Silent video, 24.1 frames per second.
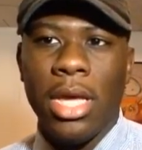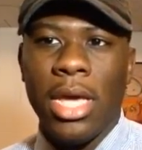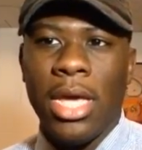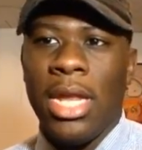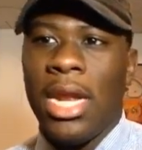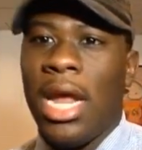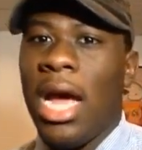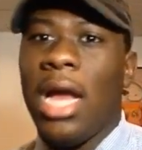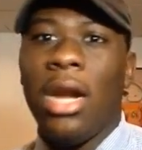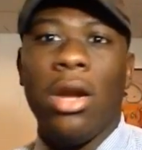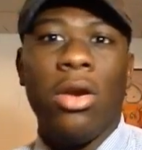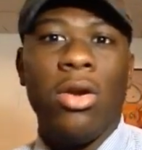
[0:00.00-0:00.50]

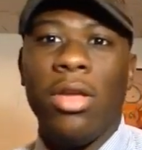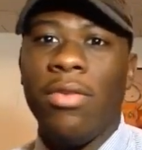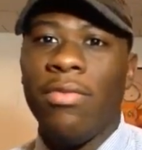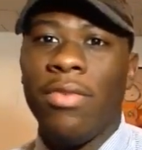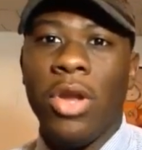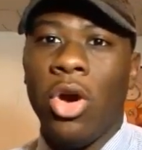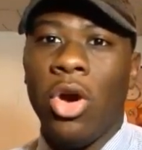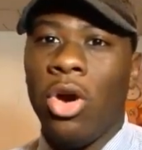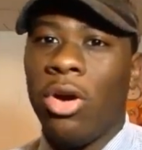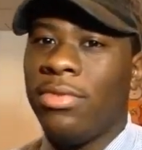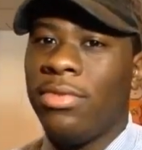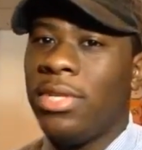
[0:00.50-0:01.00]
and I don't
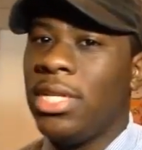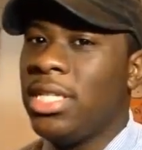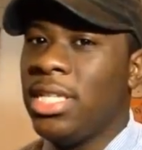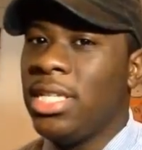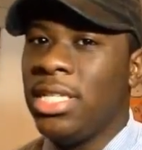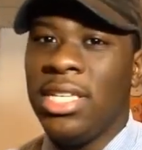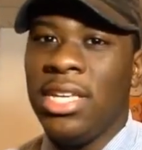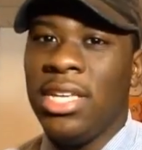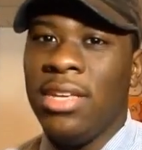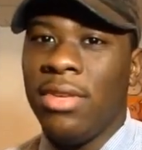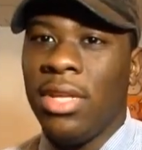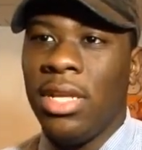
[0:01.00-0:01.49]
even know if this
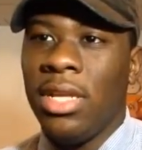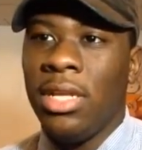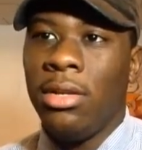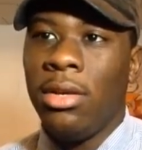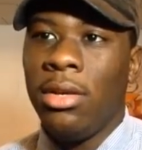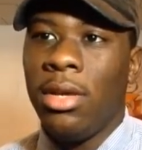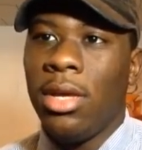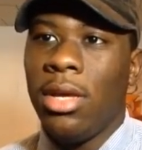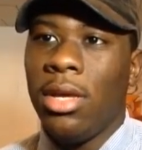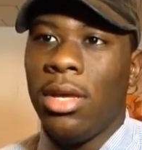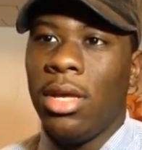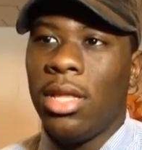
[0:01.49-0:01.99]
is even,
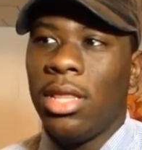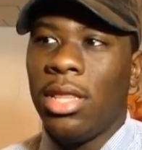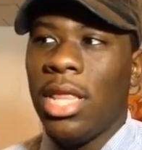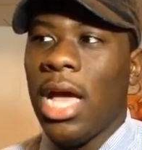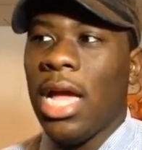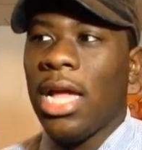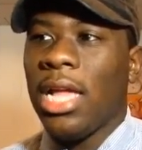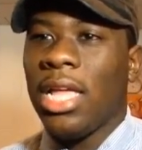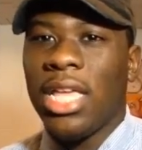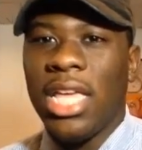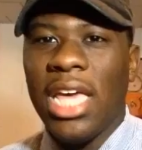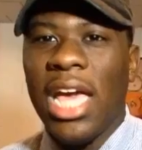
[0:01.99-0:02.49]

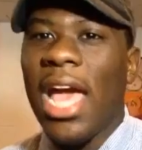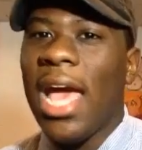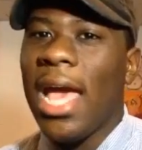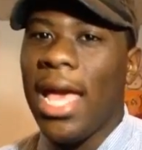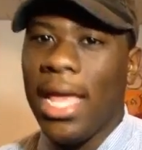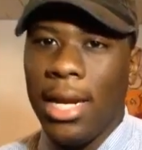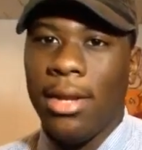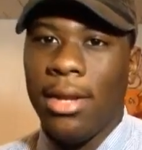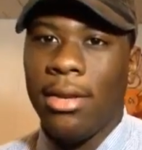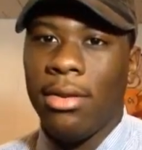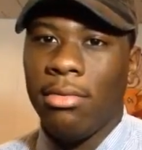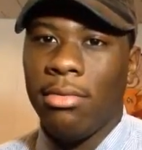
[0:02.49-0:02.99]
like,
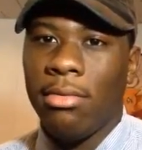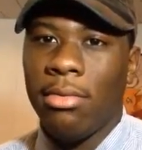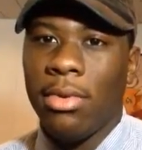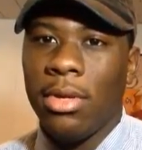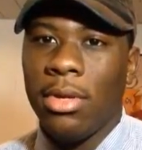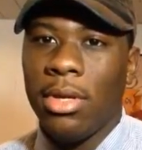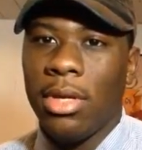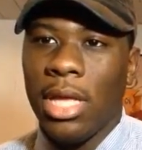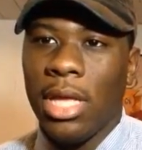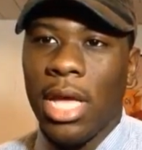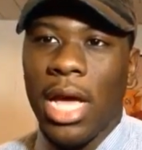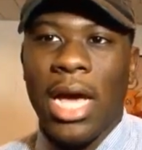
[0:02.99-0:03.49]
canon.
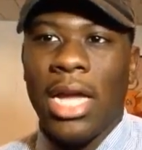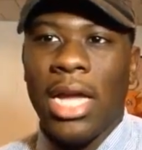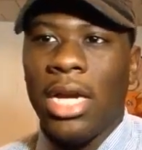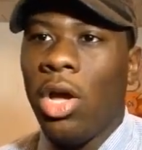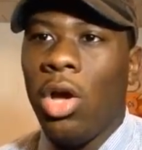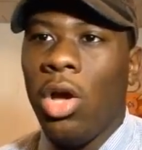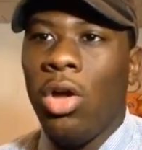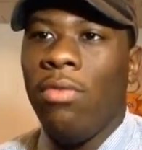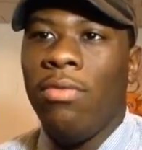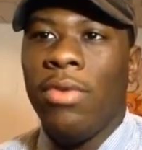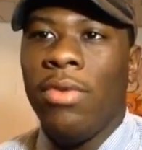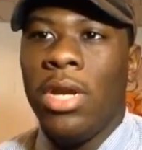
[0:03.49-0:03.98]
I
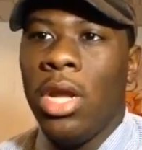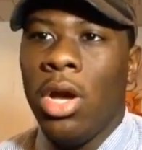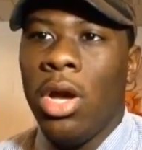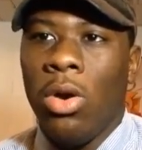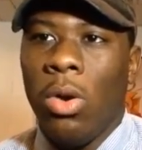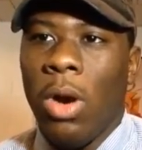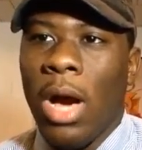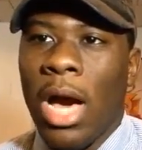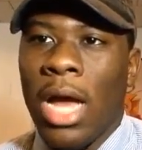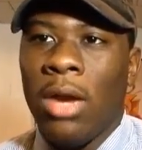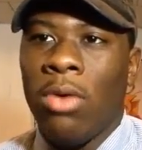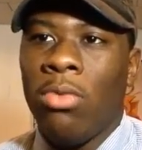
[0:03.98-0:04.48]
don't even
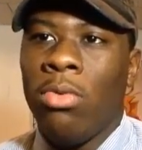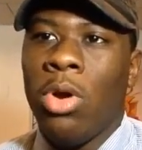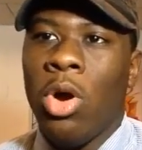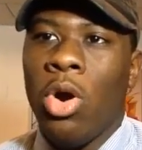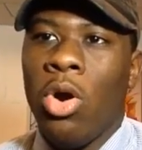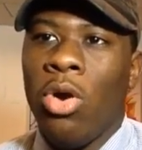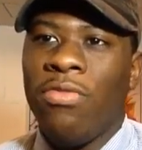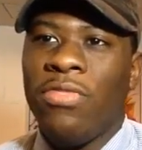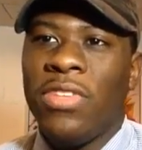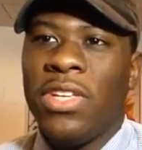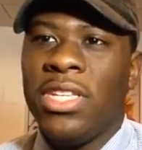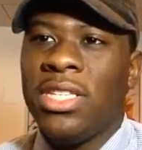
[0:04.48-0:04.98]
know. I don't
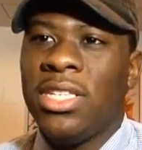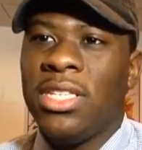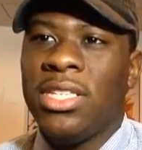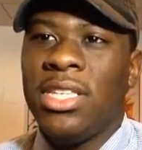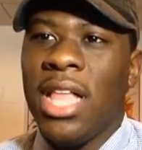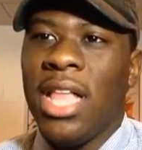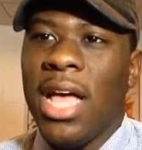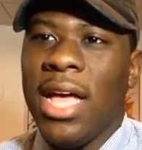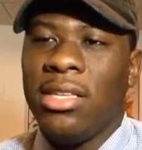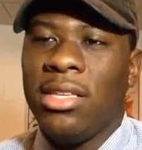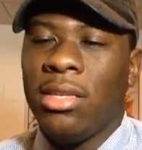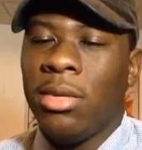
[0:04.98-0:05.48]
know if this is,
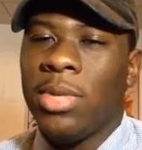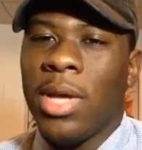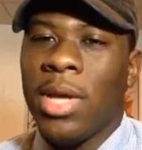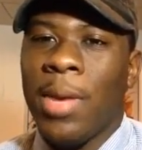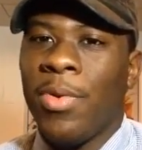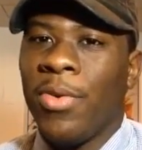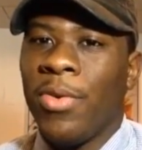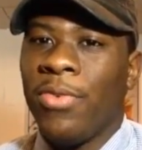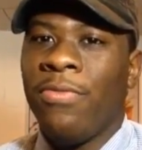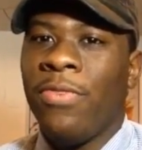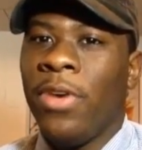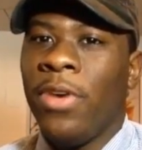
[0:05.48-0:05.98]
like, some
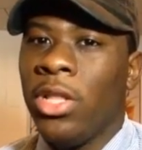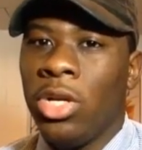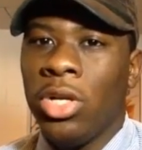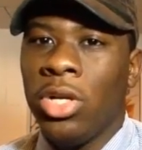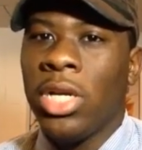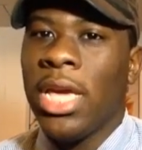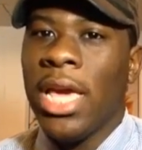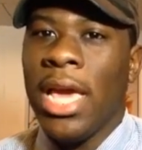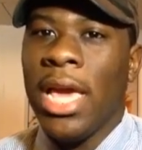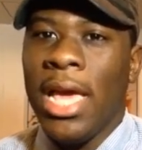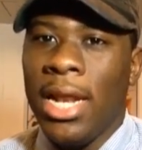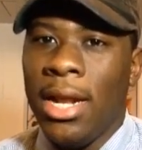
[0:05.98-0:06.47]
type of filler
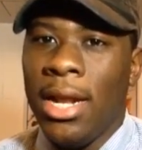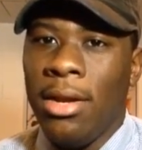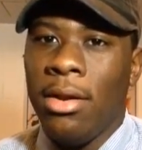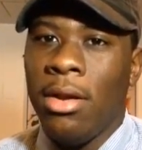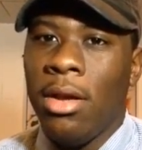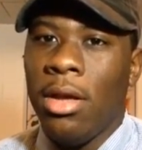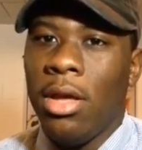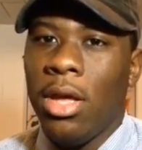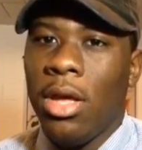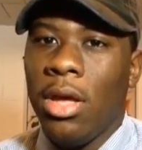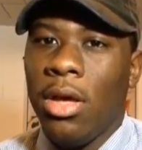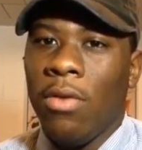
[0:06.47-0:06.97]
canon
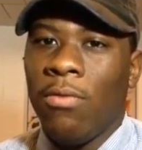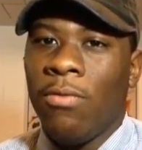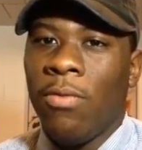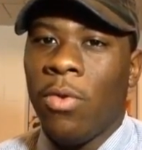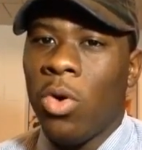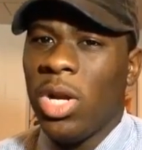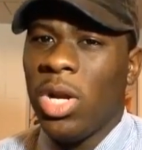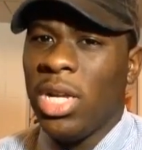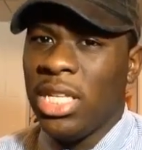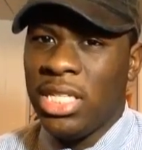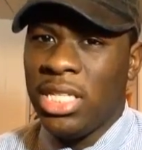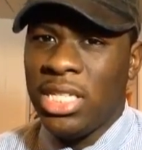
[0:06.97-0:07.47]

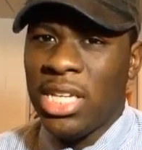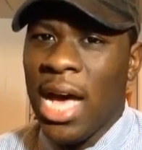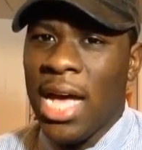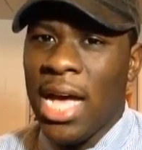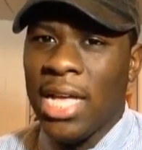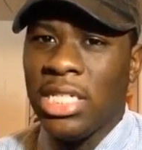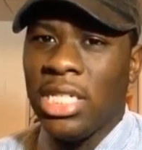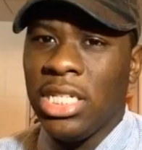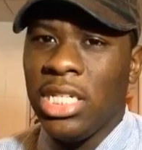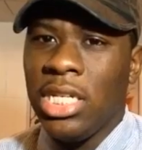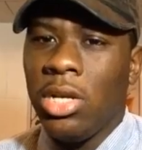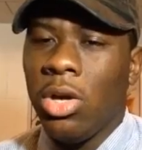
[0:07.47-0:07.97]
for
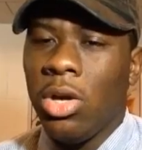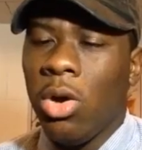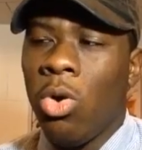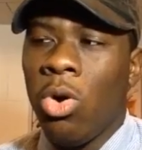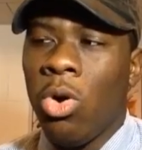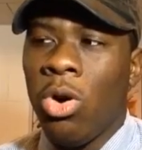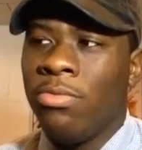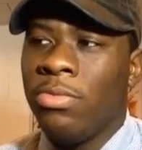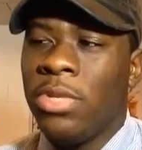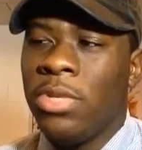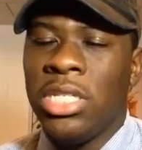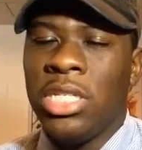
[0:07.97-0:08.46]
Itachi,
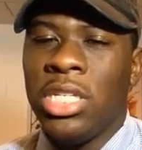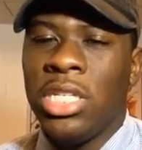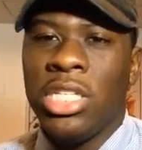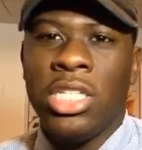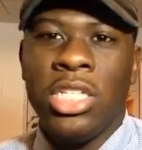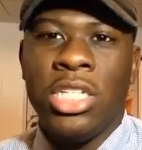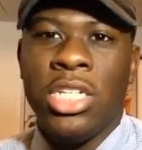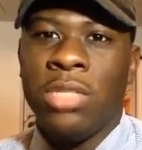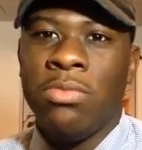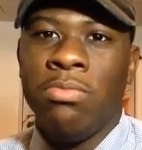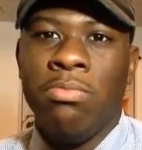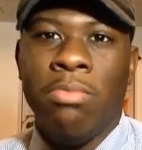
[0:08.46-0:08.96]
or if this is
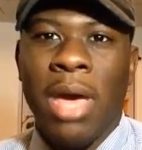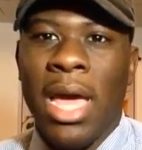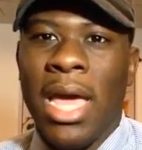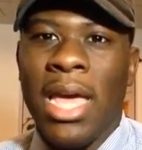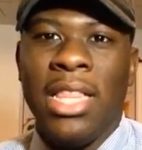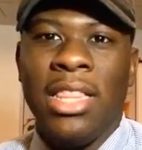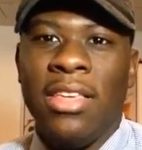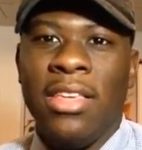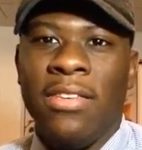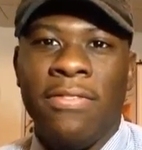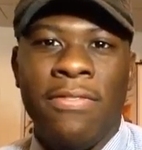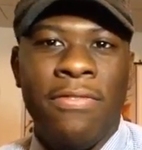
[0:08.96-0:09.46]
just
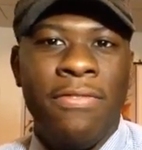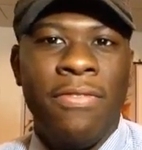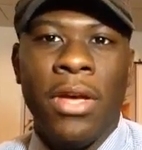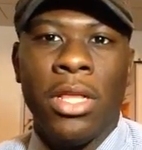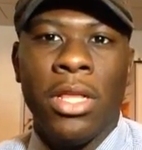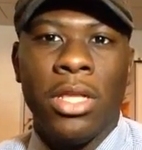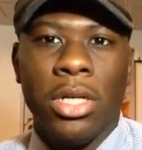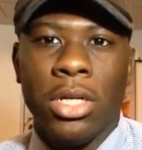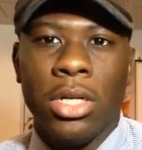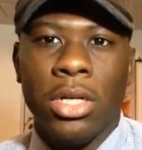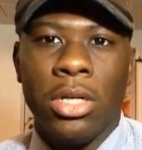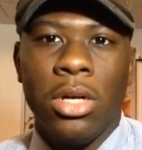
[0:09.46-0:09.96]
mainly
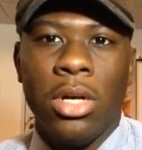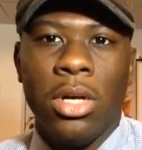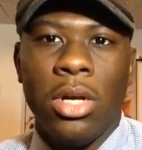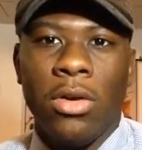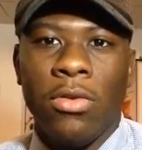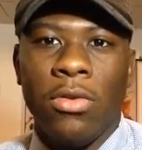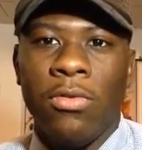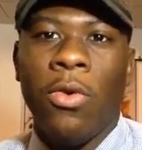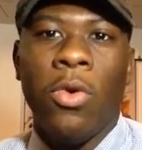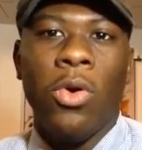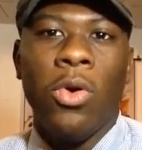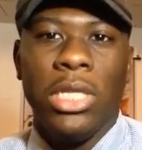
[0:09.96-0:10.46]
filler
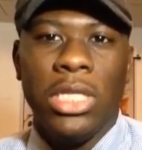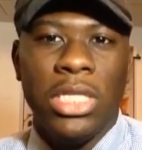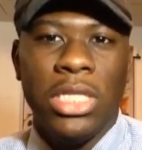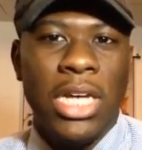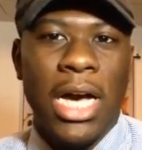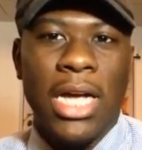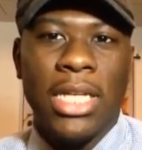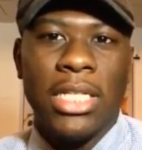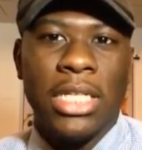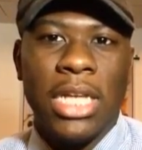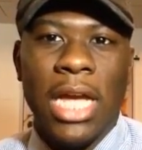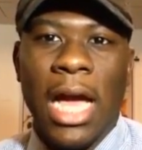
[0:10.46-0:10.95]
for
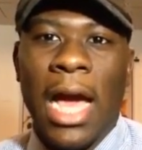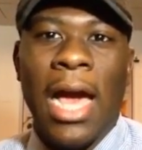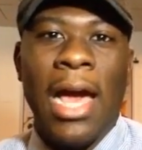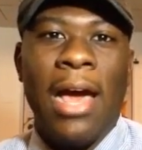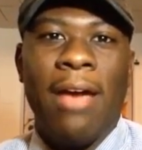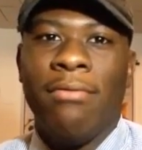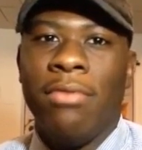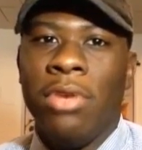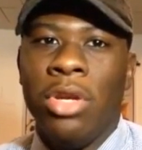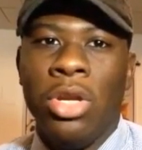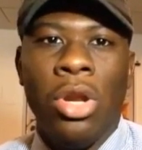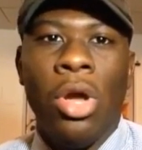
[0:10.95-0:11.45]
Itachi. I
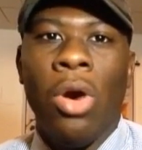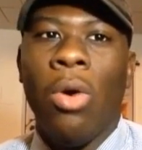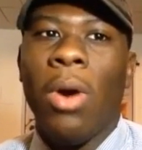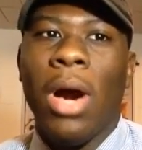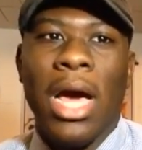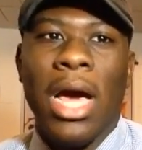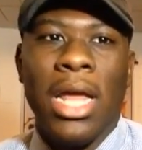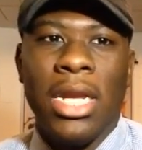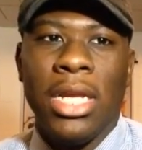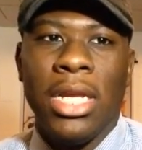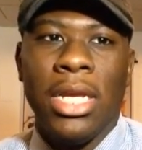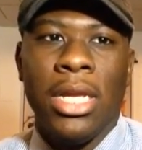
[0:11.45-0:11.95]
have no
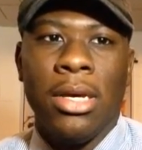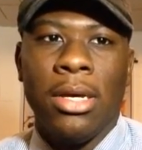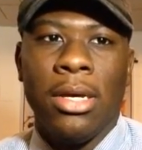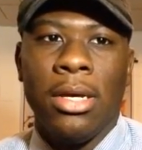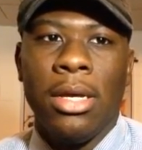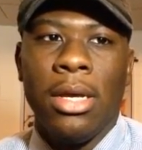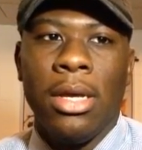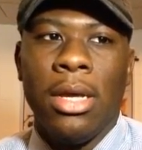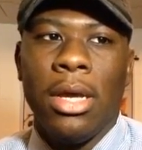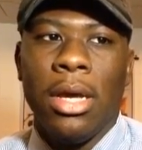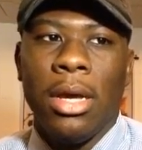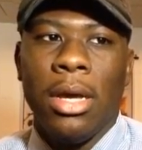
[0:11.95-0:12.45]
idea.
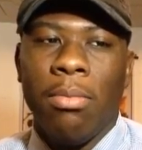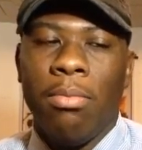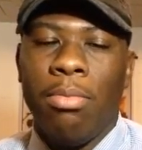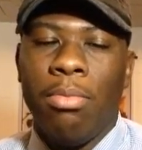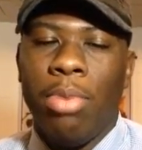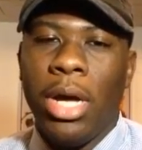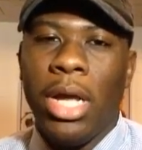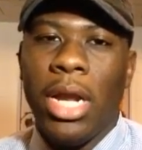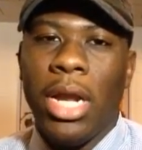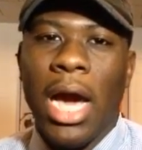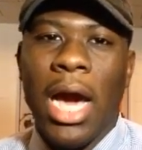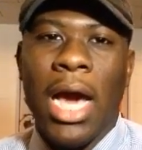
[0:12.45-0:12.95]

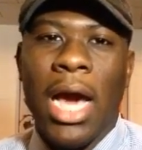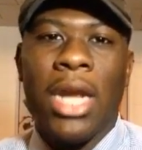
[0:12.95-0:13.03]
But